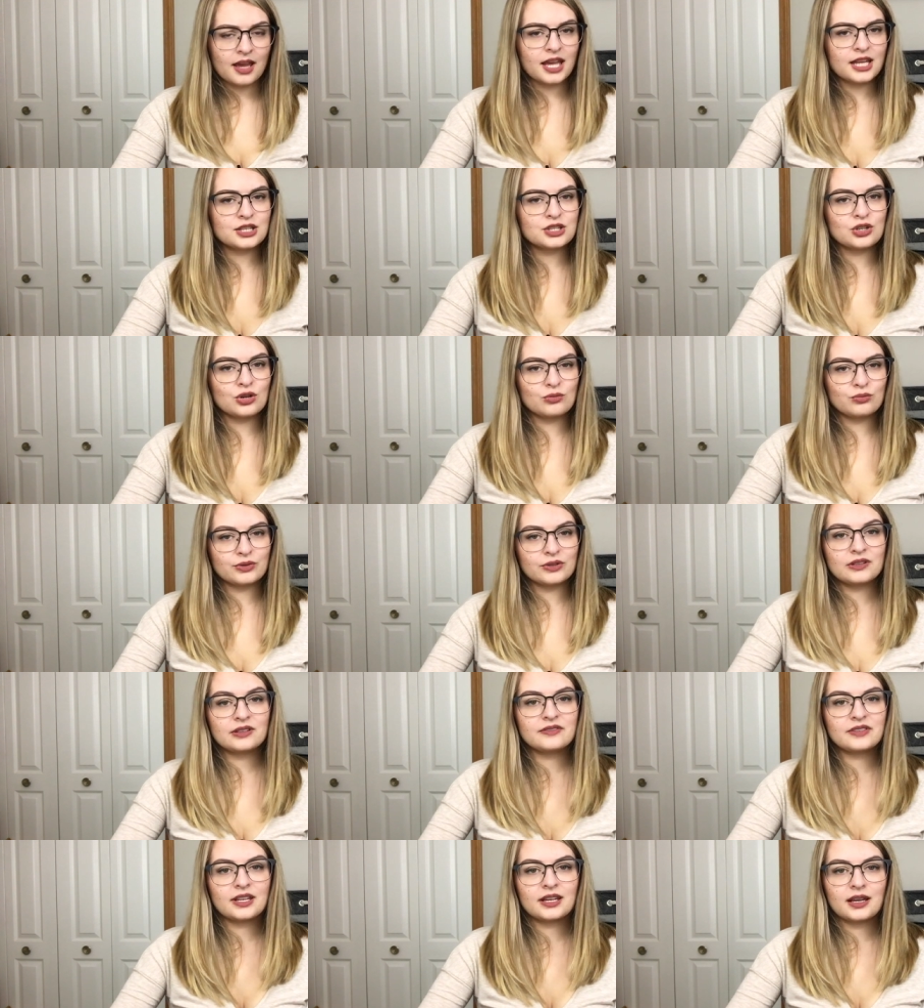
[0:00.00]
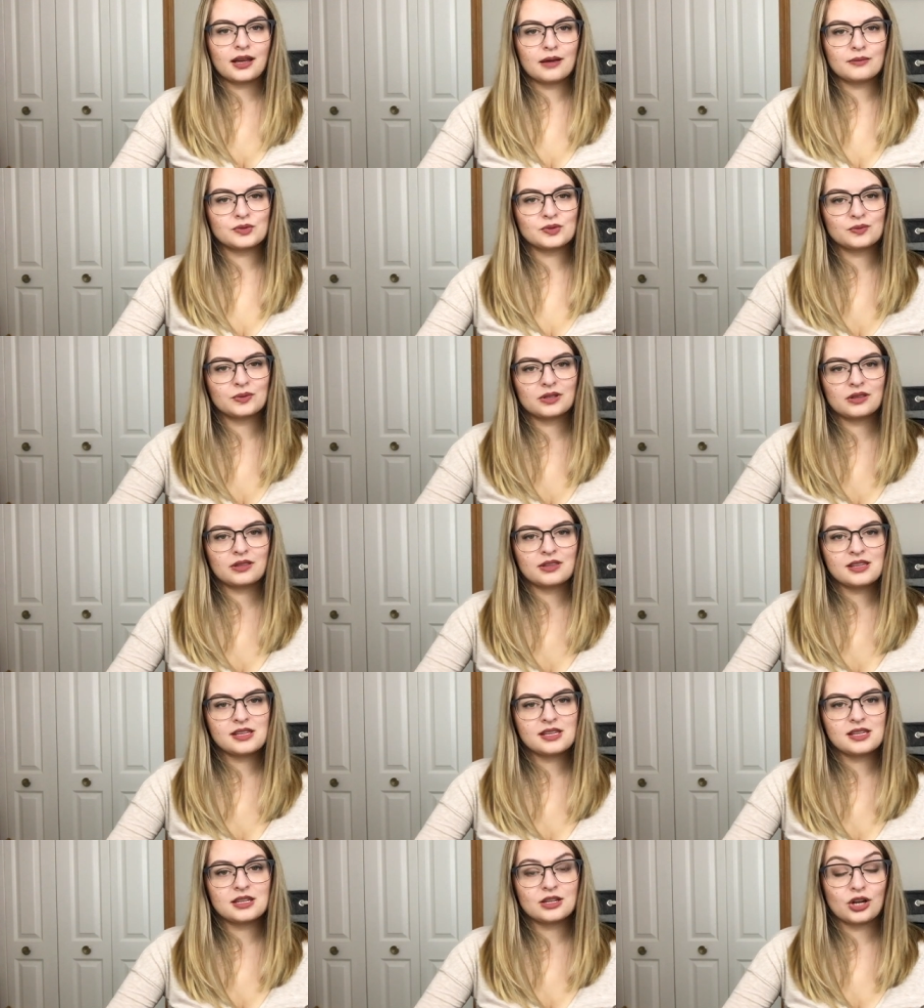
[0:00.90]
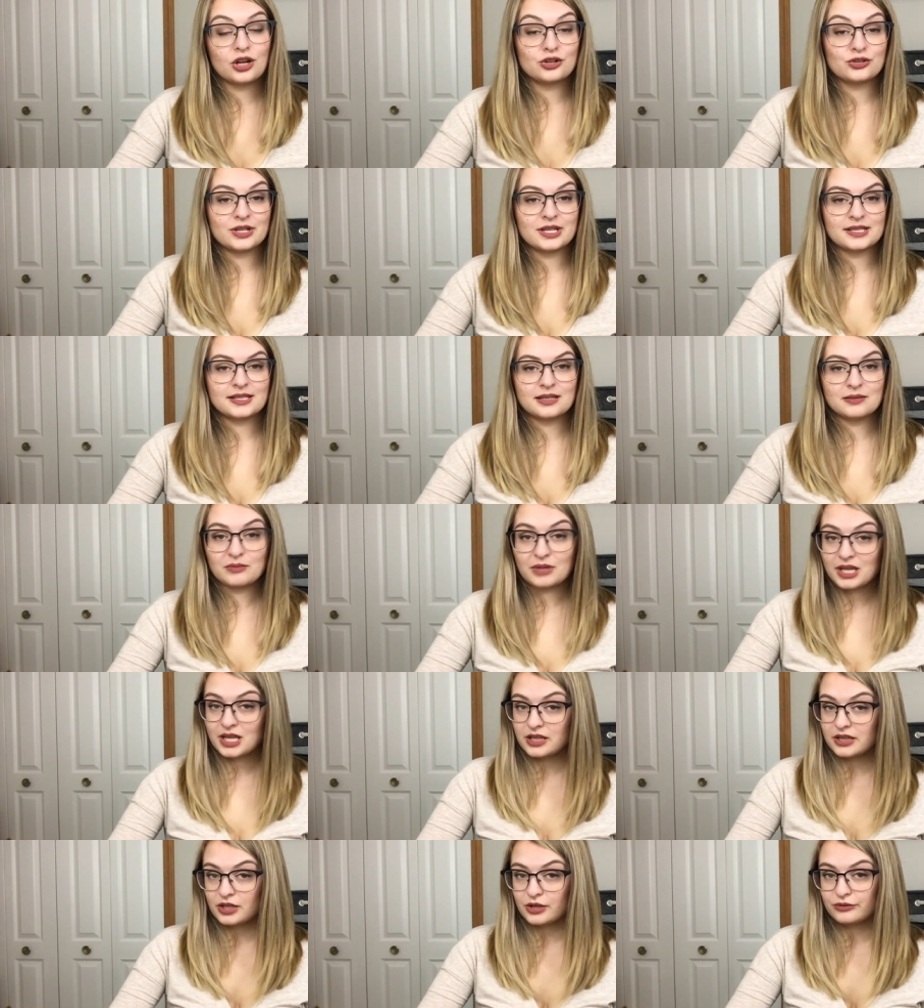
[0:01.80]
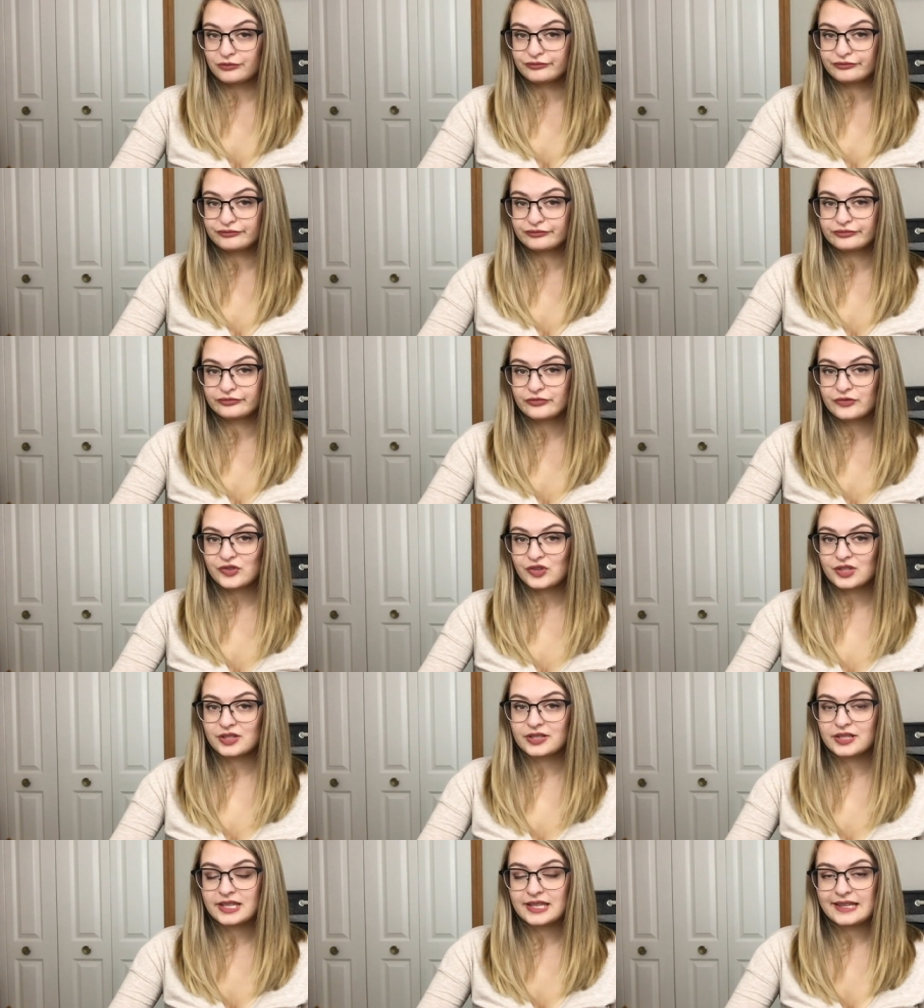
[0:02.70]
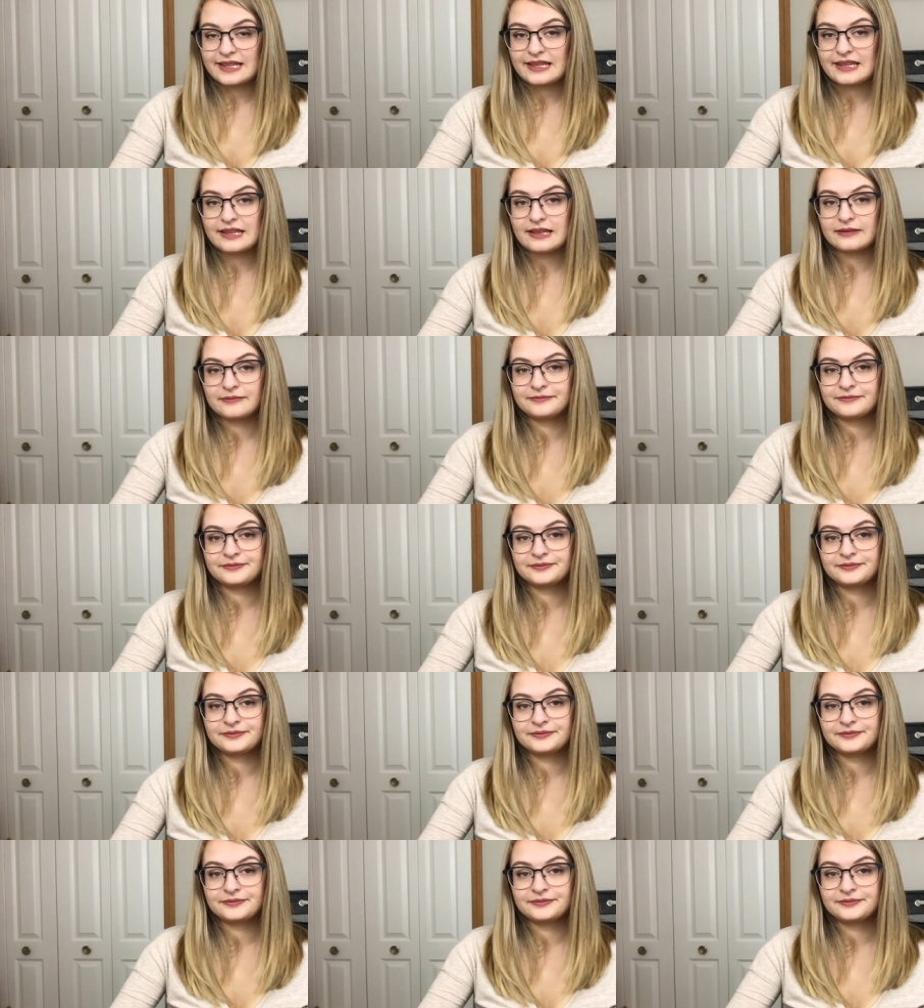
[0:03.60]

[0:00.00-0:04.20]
I don't believe it comes with the contrasting mini though, just the